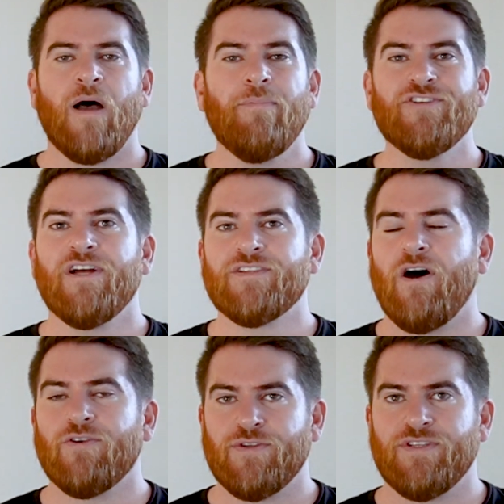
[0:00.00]
Papa John's
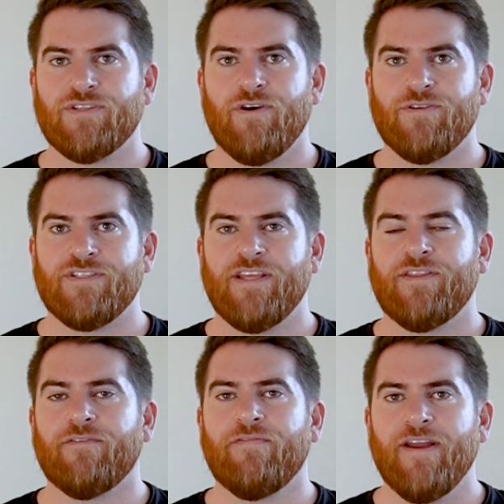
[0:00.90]
also discloses that
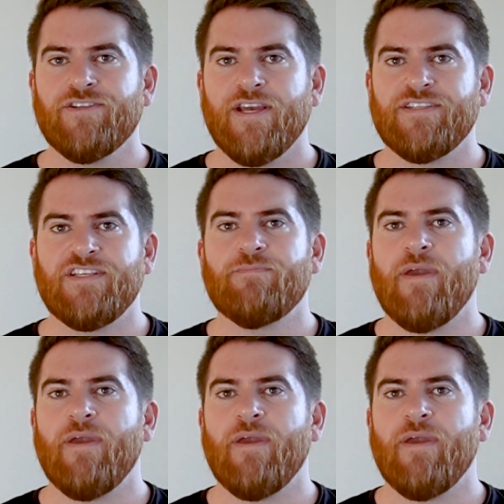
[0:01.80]
their franchisees